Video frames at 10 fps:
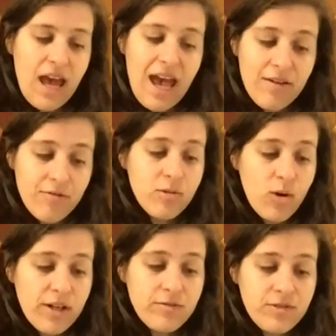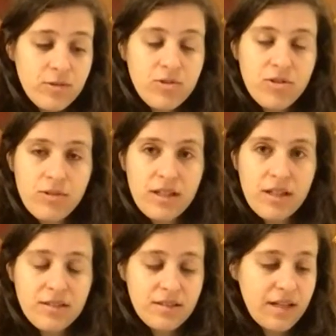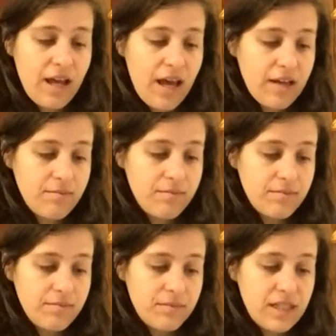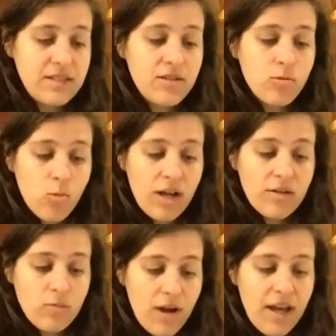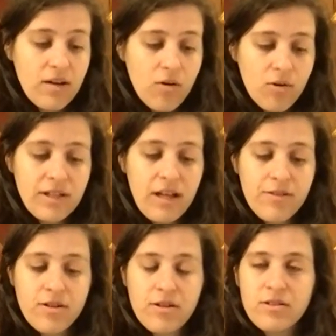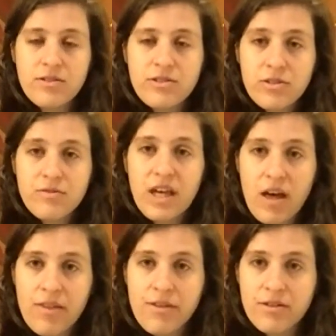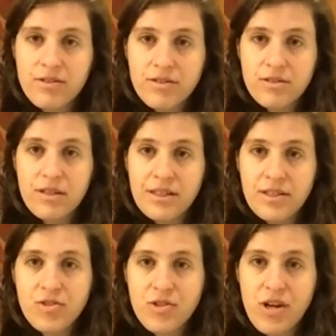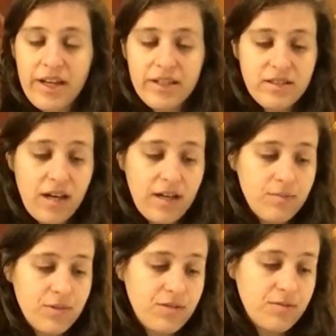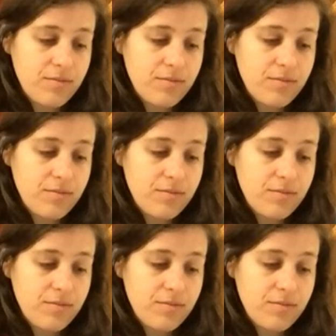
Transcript: Every one of you tuning in today is in one way or another serving others in these trying times.